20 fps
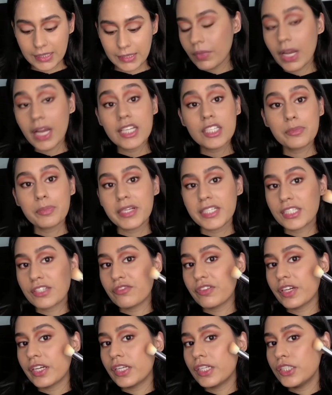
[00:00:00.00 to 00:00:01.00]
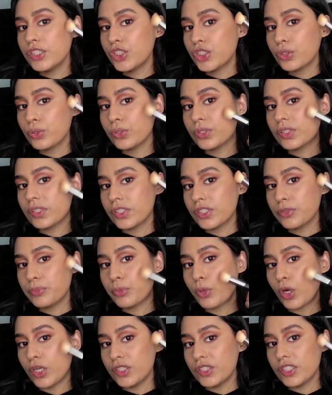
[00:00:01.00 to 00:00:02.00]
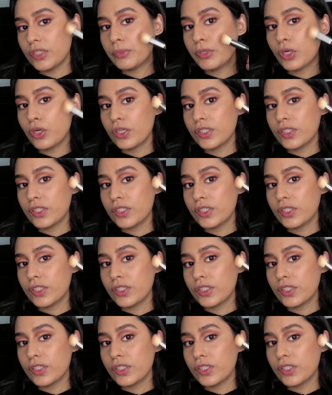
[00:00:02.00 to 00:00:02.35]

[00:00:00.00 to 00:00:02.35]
I specifically chose this bronzer because